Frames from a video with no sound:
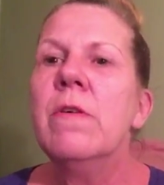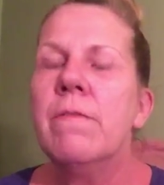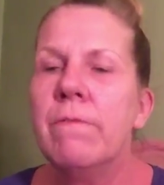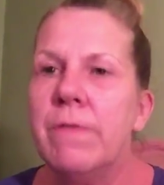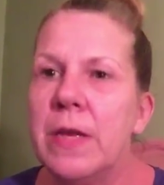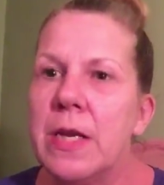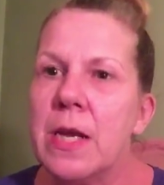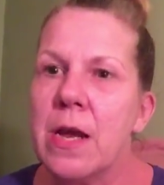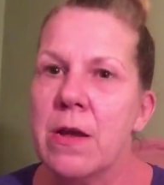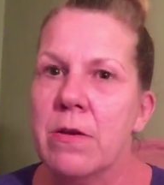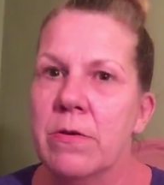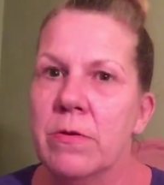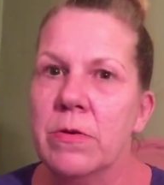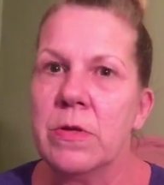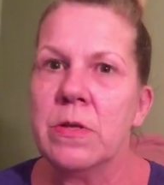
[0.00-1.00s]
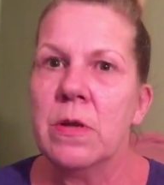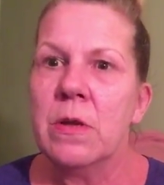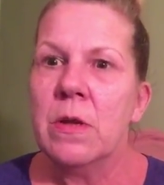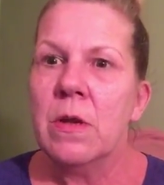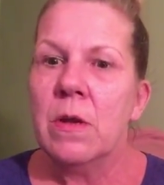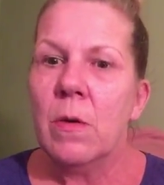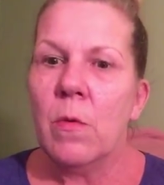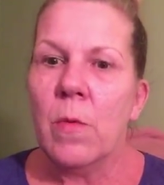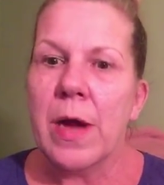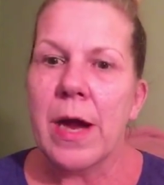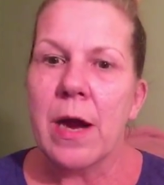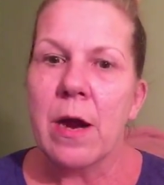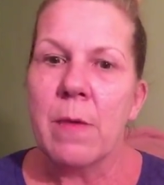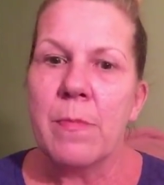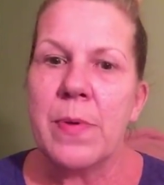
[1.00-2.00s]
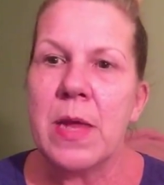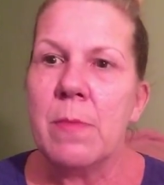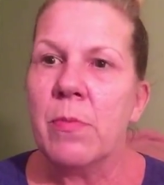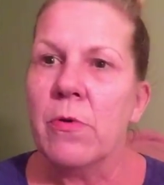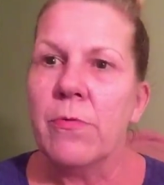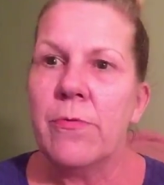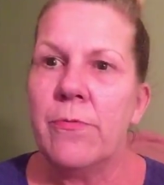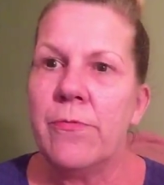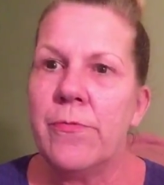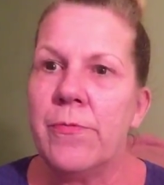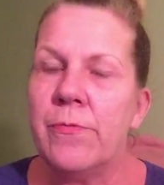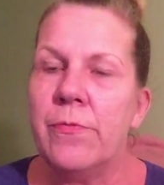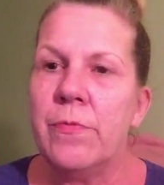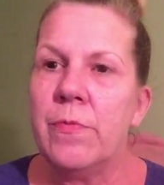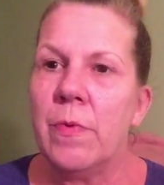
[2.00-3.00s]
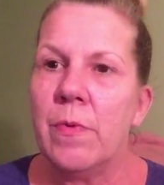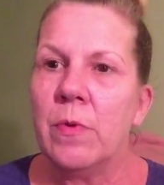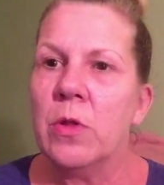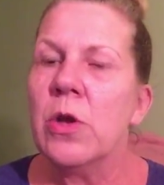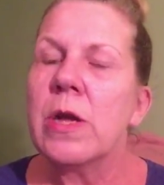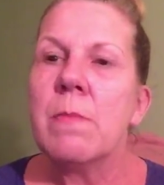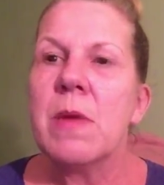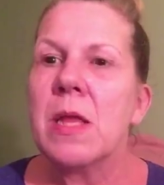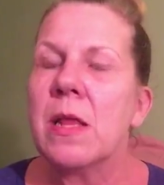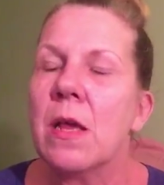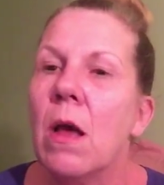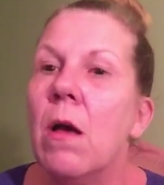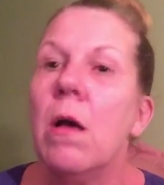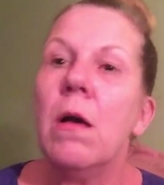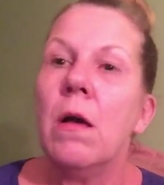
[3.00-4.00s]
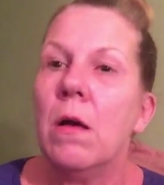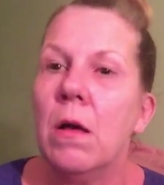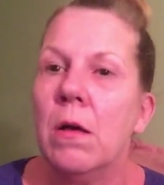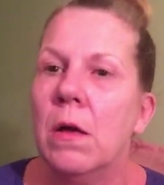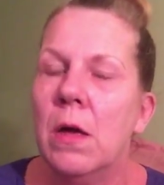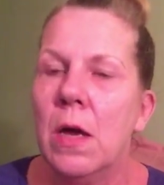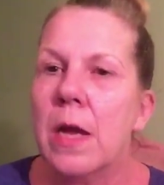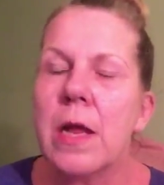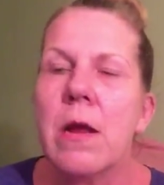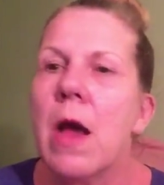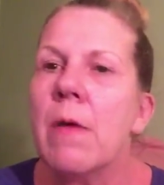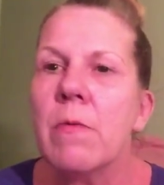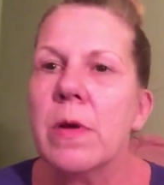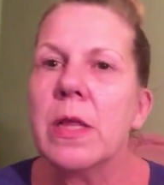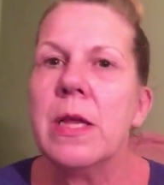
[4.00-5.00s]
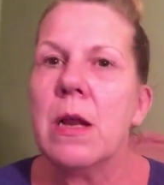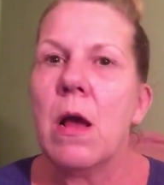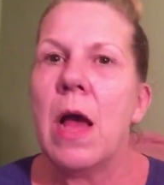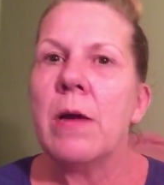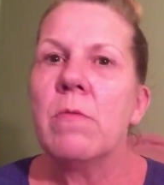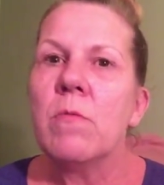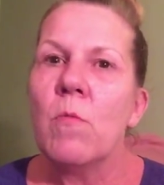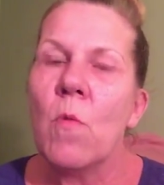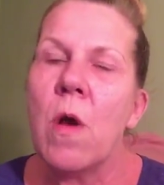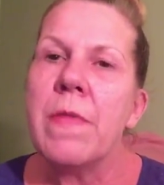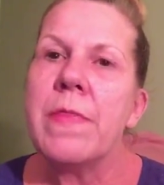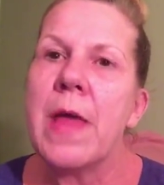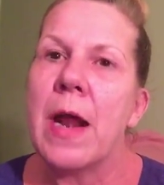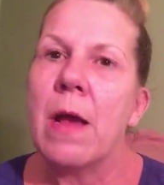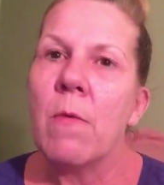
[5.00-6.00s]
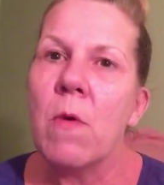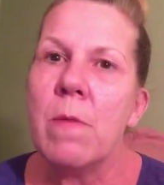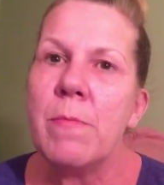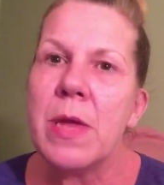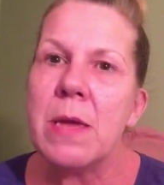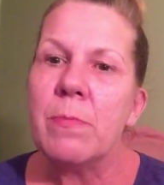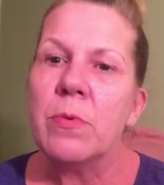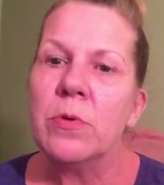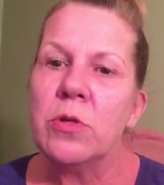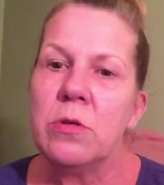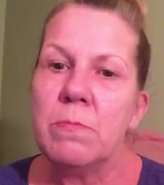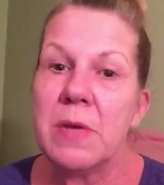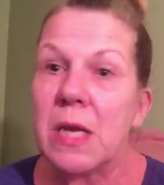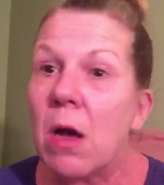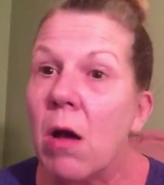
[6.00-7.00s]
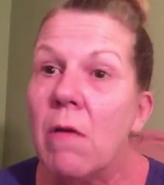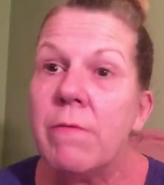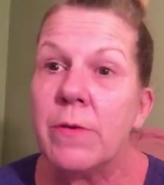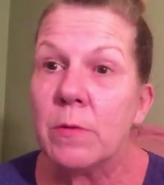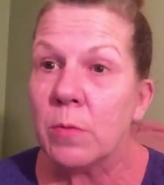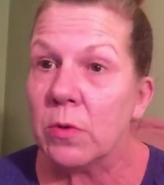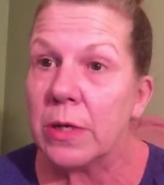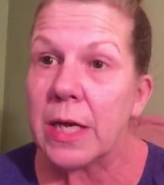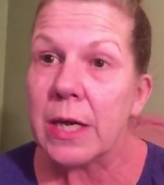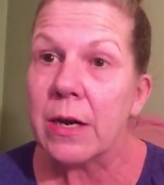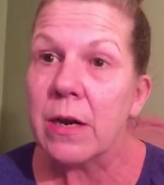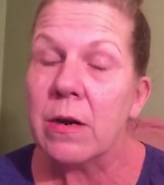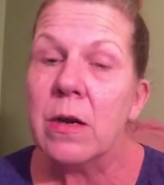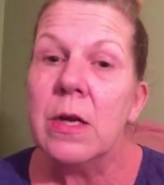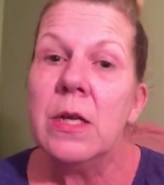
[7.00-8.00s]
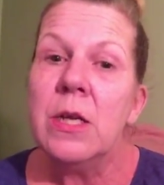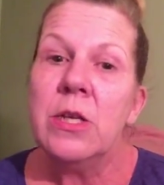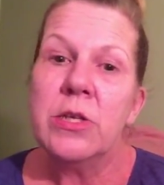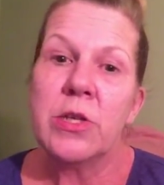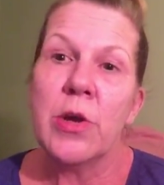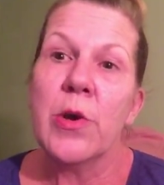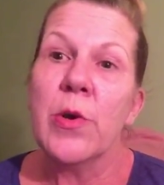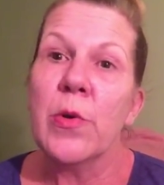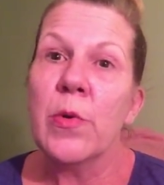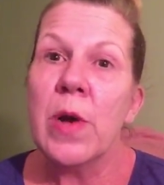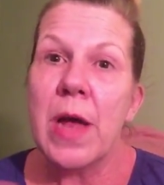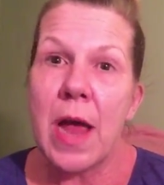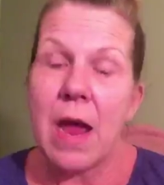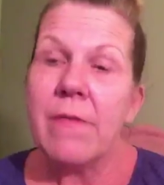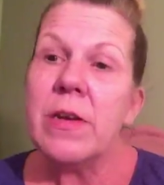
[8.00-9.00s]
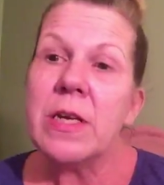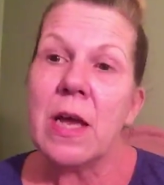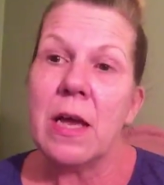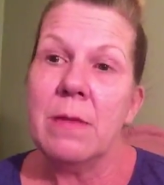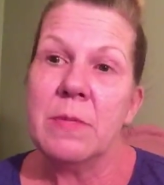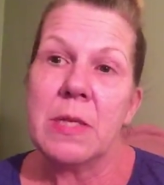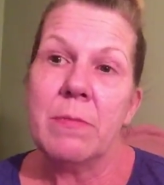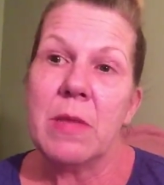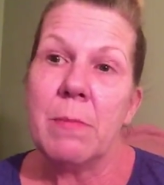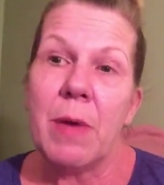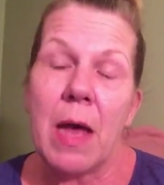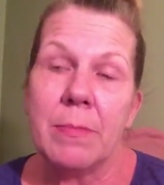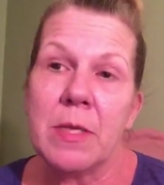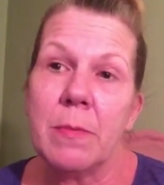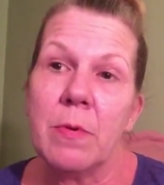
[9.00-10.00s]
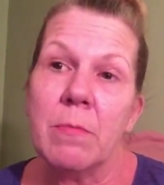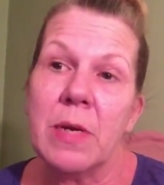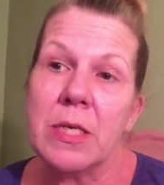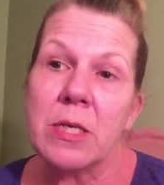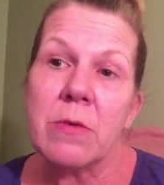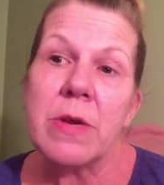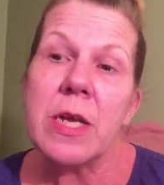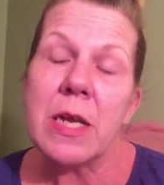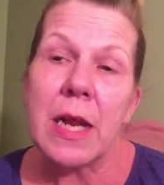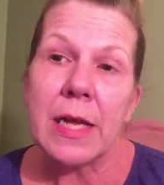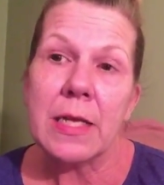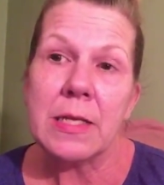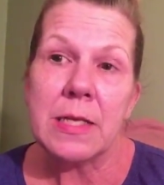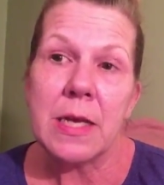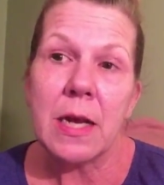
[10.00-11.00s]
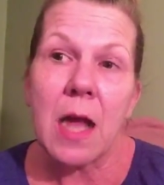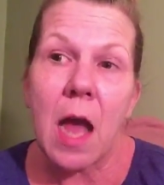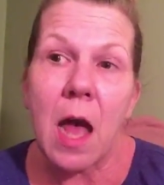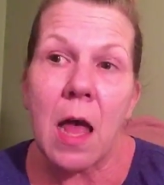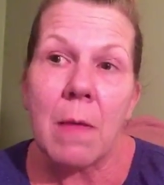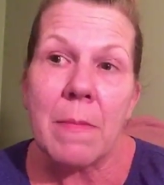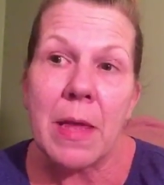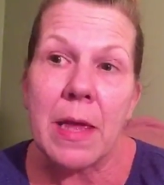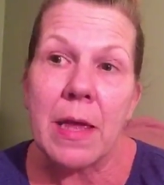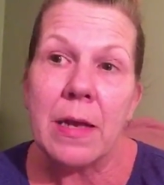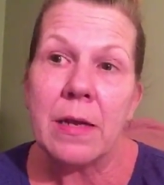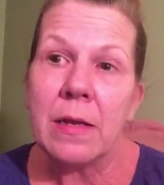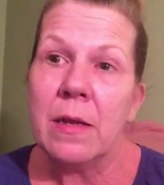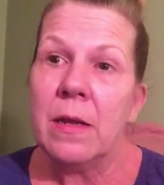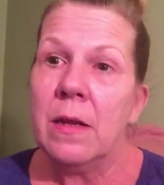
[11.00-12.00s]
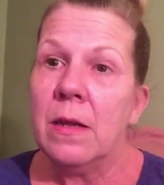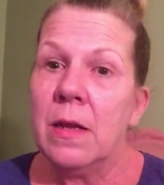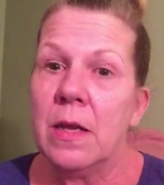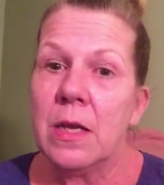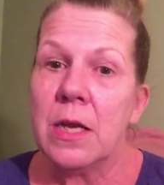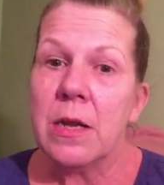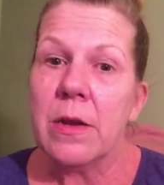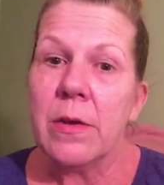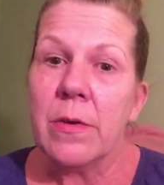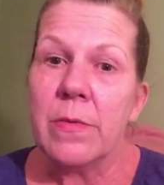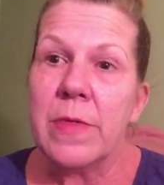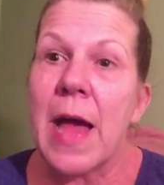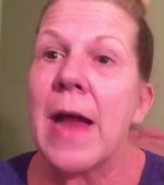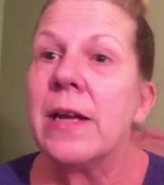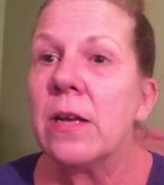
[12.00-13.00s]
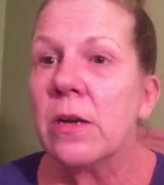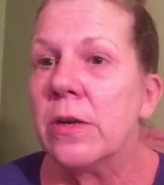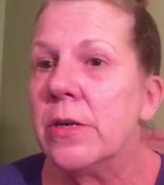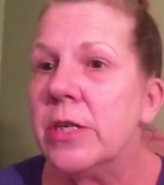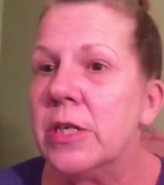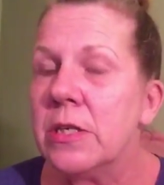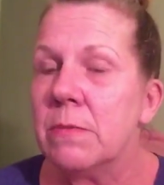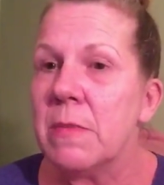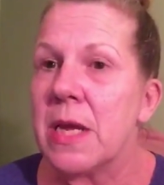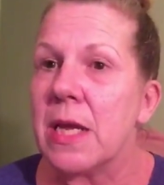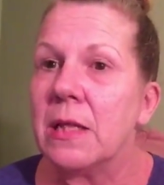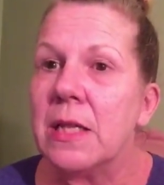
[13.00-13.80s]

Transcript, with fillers: videos where people look at me and they, oh, you know, I don't want that. I want people to be comfortable here. So every time something pops up on my screen and I can see a comment, you know, that encourages me. At